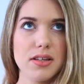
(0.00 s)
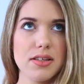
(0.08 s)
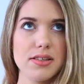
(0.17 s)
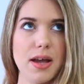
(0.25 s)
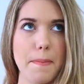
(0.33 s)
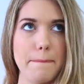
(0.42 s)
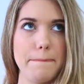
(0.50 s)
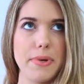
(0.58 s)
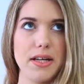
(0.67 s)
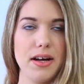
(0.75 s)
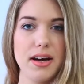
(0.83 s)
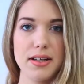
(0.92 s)
some
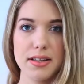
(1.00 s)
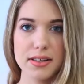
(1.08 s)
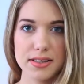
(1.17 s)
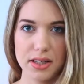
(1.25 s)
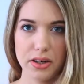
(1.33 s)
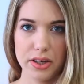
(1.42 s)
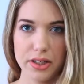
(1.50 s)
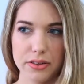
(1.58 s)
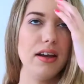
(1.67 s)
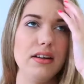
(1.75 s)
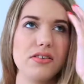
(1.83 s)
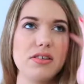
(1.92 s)
banana cereal,
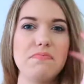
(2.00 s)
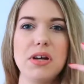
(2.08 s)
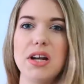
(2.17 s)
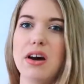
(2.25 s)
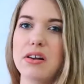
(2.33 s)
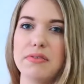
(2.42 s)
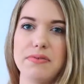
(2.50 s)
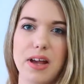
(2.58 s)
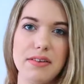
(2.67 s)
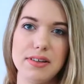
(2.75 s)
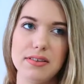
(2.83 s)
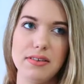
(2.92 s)
and it's just banana
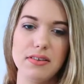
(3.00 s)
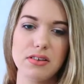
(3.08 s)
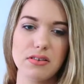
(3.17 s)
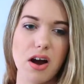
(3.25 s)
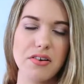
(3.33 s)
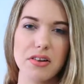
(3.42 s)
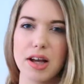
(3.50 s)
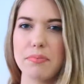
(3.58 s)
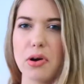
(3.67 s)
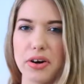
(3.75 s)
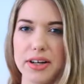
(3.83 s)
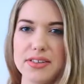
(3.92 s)
flavored, kind of like
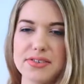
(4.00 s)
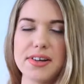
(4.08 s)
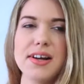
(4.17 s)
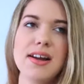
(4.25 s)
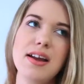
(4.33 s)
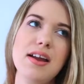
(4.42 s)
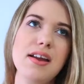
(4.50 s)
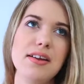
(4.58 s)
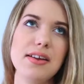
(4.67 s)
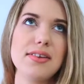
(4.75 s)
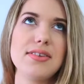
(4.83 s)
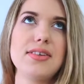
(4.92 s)
porridge.
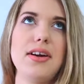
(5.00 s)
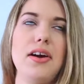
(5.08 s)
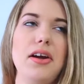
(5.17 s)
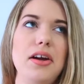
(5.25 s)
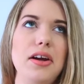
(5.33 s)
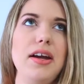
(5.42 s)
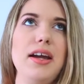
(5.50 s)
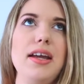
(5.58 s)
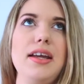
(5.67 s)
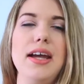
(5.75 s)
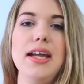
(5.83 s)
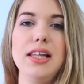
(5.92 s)
So
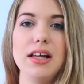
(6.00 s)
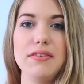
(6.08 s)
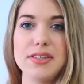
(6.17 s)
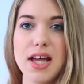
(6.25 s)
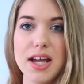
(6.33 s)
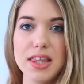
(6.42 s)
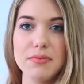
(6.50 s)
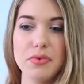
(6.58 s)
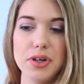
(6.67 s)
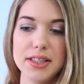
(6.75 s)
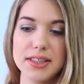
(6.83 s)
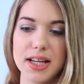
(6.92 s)
yeah, he loves that in the
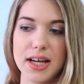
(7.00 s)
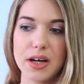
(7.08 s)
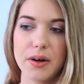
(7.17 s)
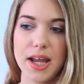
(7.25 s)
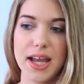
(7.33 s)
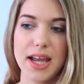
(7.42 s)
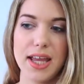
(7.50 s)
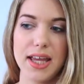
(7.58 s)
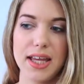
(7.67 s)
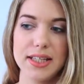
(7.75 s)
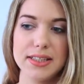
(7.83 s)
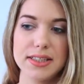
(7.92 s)
mornings now.
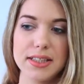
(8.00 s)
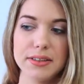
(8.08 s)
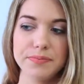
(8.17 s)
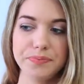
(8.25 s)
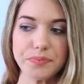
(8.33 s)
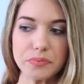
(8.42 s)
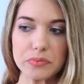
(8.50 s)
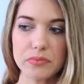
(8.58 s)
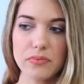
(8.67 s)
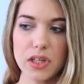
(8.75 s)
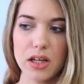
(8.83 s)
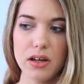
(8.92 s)
And
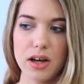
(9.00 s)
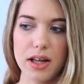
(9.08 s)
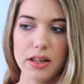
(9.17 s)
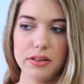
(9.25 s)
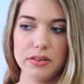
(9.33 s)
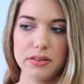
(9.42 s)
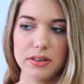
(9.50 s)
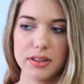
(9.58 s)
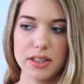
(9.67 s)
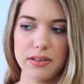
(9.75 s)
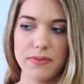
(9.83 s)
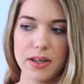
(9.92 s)
I'll
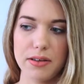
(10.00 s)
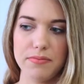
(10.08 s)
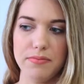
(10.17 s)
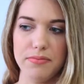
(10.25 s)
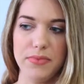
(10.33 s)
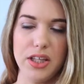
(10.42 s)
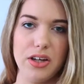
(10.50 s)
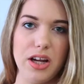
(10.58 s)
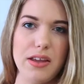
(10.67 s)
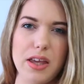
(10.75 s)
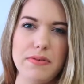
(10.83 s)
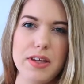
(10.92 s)
give him, you
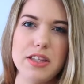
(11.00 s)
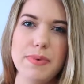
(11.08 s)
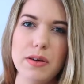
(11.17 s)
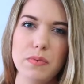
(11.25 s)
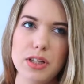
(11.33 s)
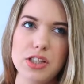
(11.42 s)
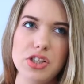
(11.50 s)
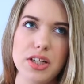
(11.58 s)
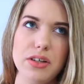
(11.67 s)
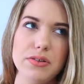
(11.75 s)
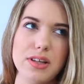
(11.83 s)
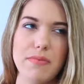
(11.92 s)
know, if he's a bit
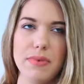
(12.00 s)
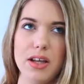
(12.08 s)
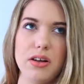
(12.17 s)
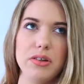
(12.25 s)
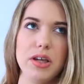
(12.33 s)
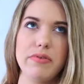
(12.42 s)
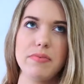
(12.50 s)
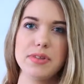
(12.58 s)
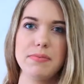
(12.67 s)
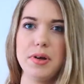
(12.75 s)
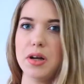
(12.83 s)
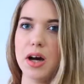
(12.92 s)
whingy or something, I'll give him
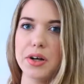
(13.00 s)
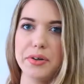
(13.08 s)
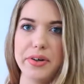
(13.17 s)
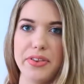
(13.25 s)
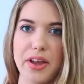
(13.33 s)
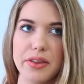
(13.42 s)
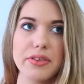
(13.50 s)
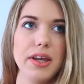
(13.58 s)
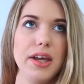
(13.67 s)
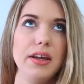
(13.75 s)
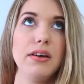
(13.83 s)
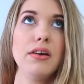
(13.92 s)
some banana in that
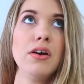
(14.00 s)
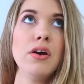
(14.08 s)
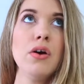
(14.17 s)
thing.